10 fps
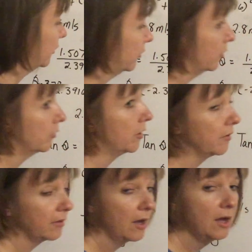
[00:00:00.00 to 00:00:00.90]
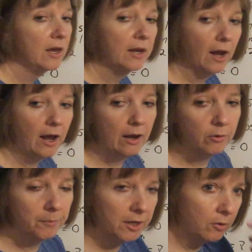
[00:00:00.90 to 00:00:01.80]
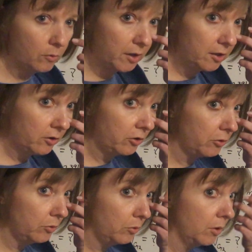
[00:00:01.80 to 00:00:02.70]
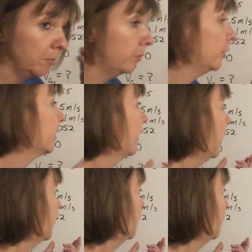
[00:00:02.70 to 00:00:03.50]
degrees. Now, how am I going to put that?